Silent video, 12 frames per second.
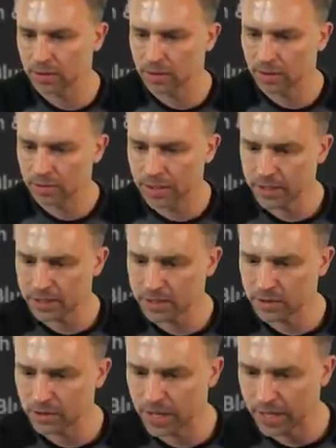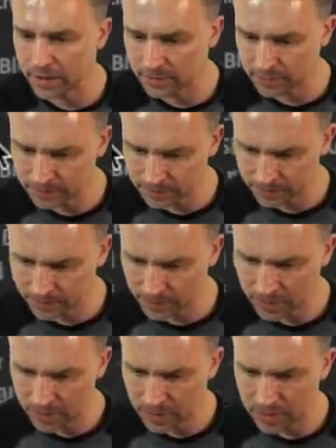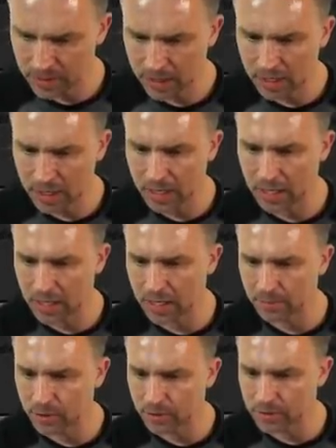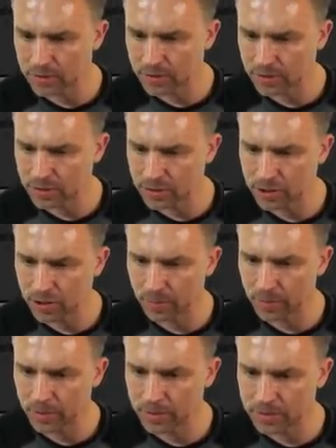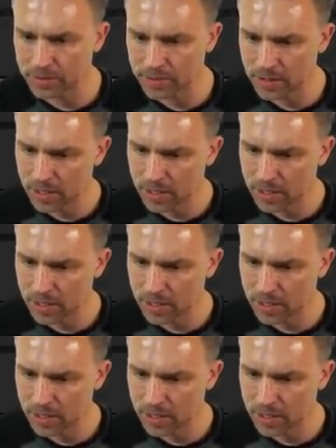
Right, just do that. Uh, blurs and sharpens.